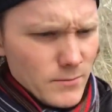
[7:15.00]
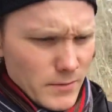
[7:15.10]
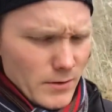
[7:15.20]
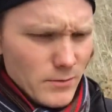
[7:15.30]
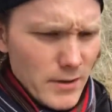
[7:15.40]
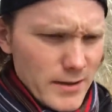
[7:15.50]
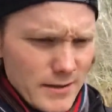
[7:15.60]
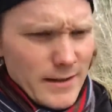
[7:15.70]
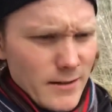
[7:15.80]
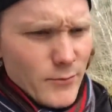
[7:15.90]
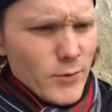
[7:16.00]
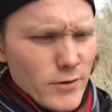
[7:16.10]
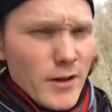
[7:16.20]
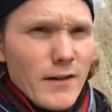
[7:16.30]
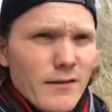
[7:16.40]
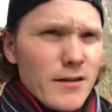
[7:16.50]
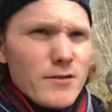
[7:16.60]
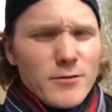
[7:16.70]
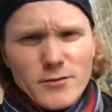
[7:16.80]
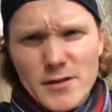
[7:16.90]
We do actually here at work have a
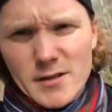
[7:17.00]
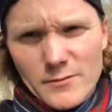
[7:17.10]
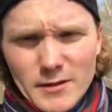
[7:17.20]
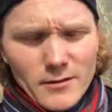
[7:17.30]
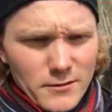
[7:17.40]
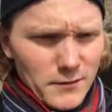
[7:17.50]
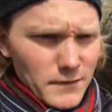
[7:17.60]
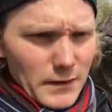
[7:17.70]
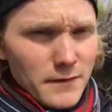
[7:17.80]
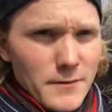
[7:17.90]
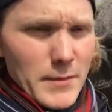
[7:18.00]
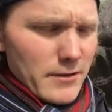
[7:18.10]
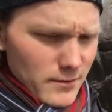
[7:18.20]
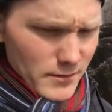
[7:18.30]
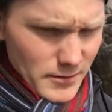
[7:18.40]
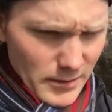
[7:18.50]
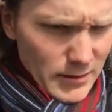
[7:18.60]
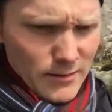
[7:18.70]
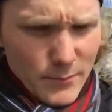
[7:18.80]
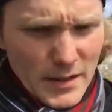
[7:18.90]
storage with a lot of different mirrors,
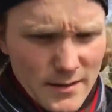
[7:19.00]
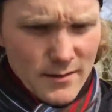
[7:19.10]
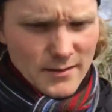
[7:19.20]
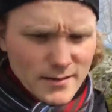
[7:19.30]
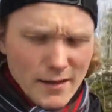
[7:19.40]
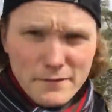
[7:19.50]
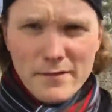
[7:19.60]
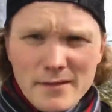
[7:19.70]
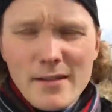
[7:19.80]
pieces and stuff.